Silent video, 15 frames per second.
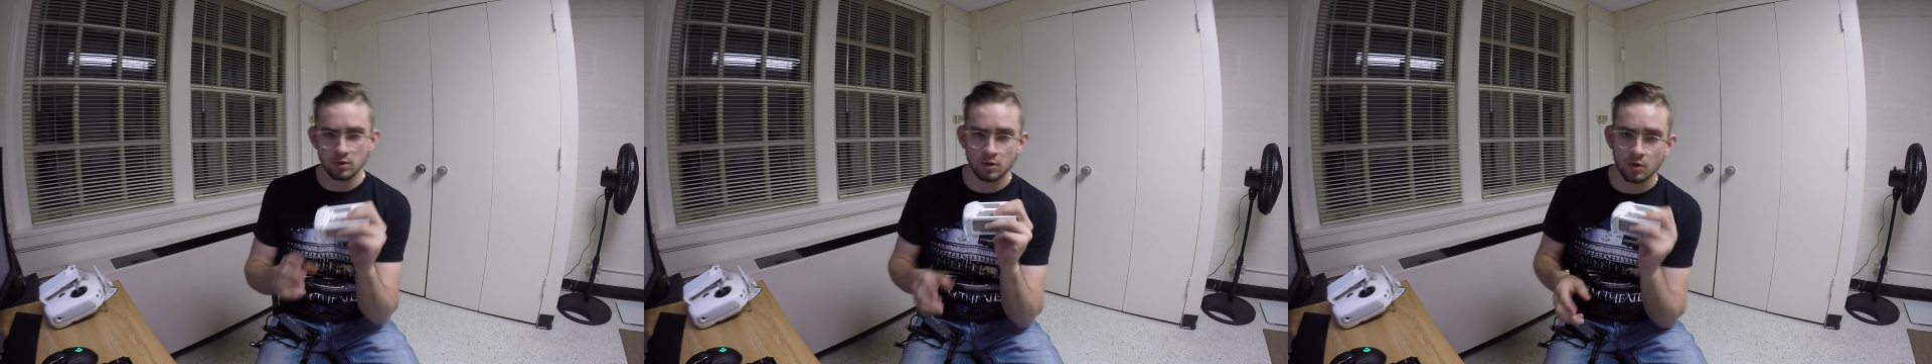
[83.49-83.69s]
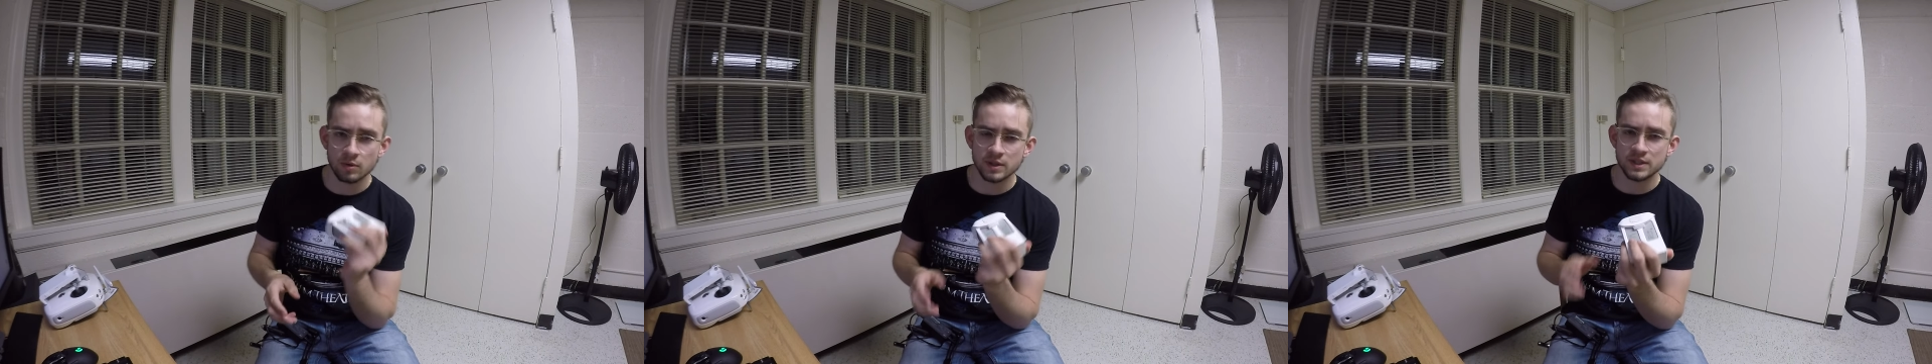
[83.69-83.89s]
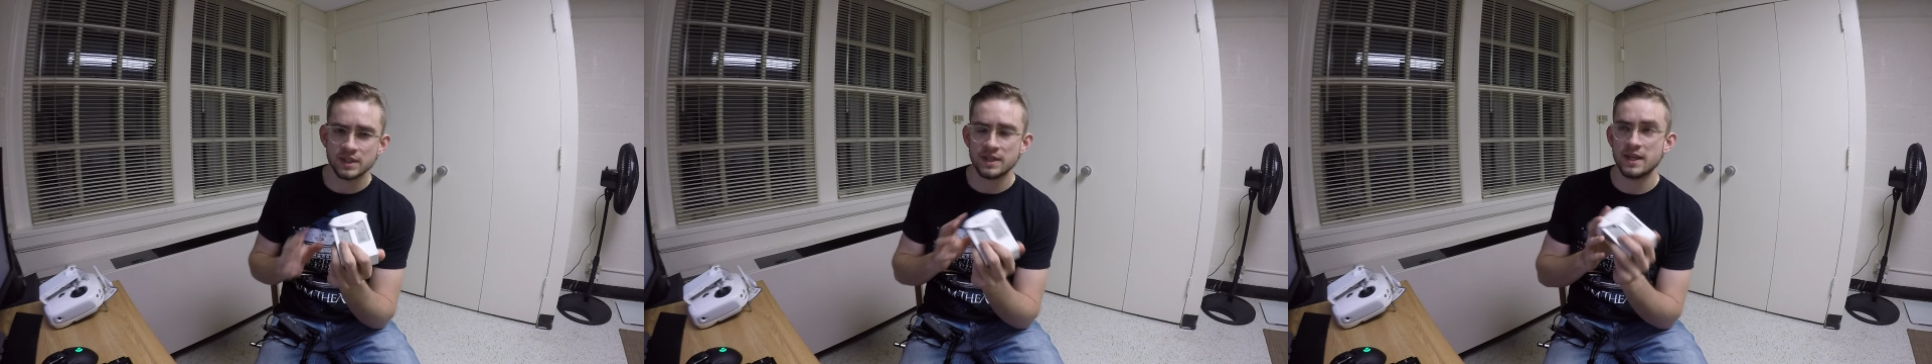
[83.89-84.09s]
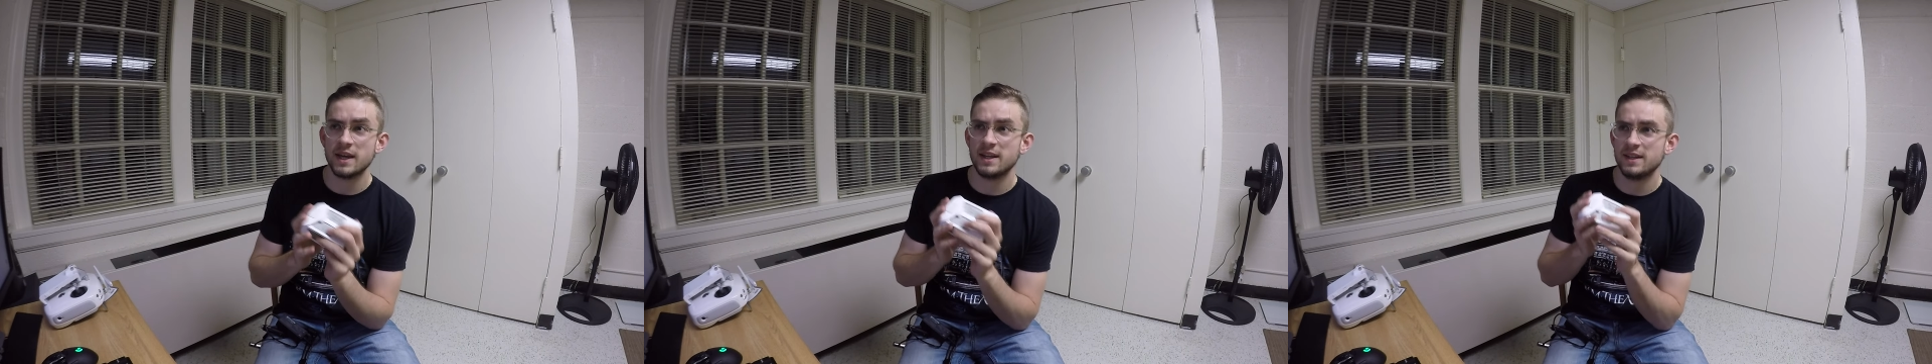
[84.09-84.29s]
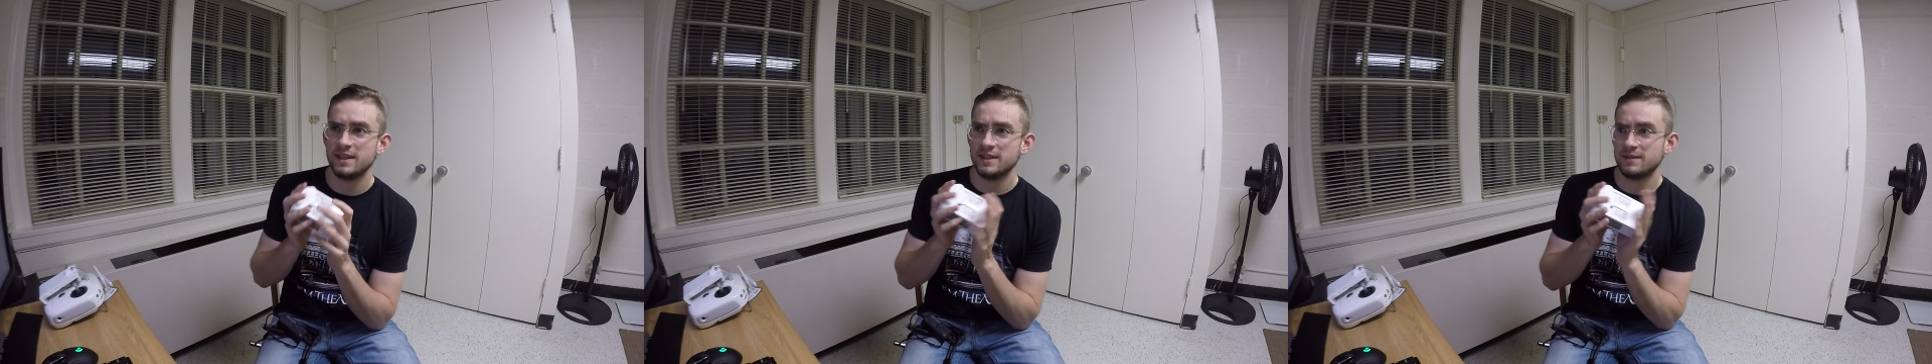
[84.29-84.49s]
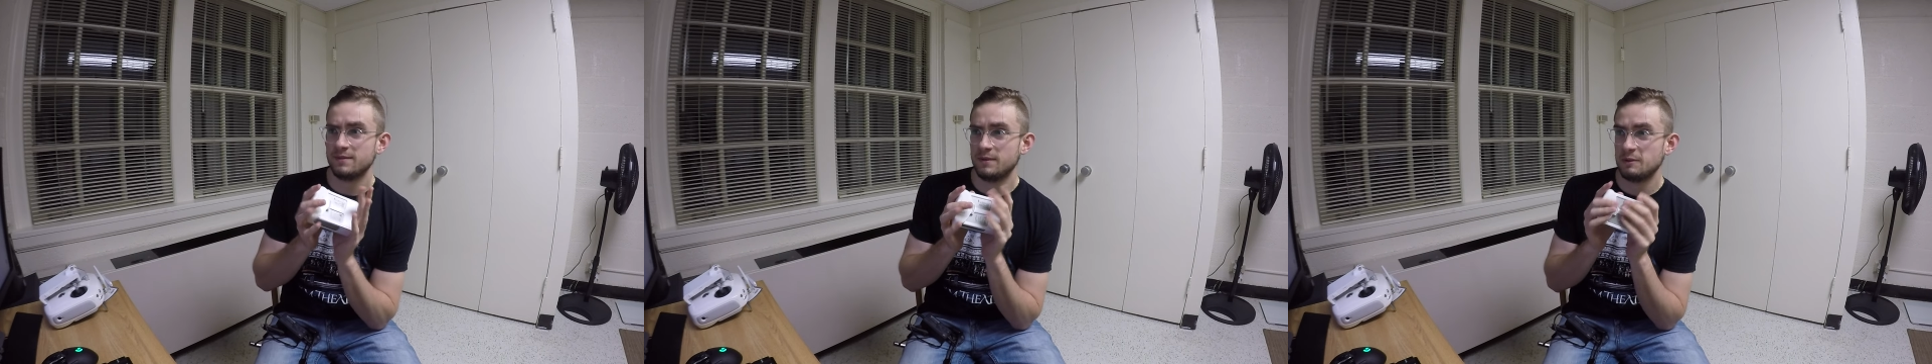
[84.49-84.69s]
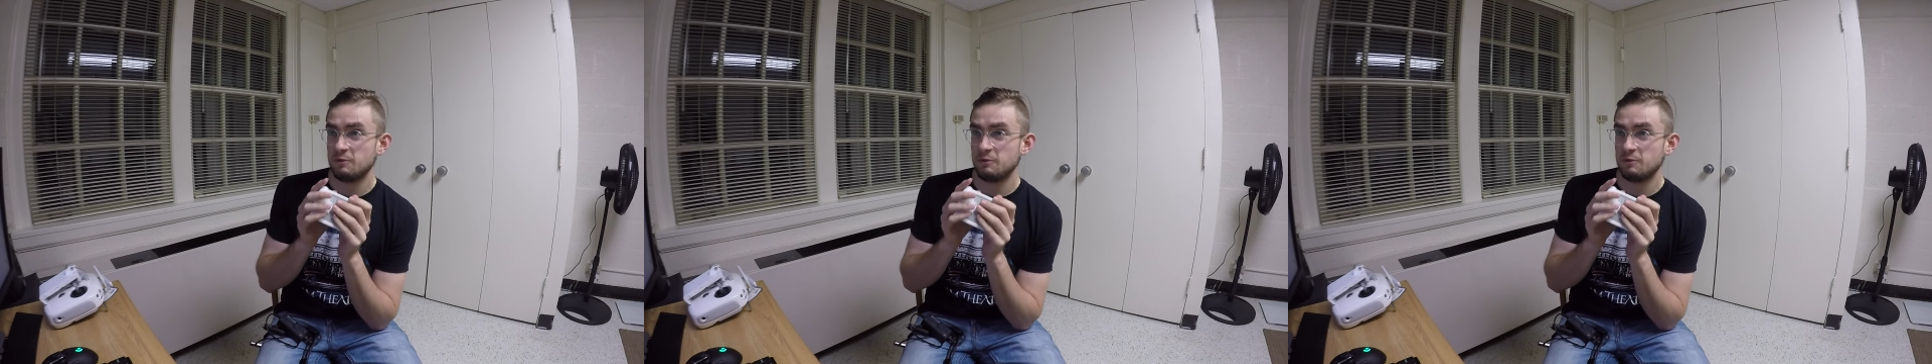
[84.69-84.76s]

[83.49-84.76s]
going to get it.